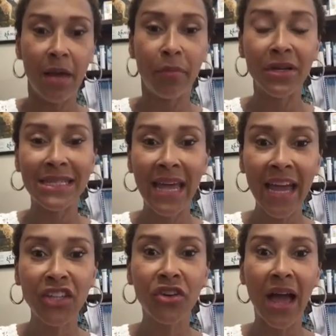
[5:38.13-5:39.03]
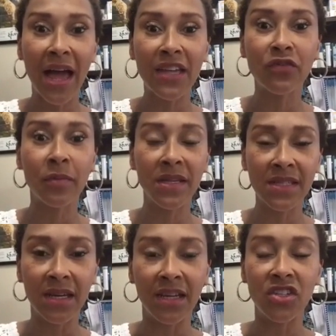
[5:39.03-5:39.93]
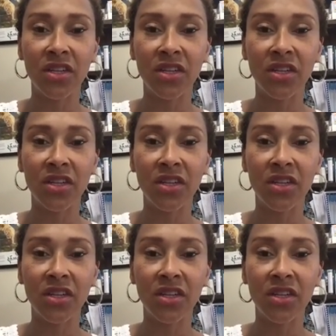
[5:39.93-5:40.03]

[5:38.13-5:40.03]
Protect your eyes from the sun.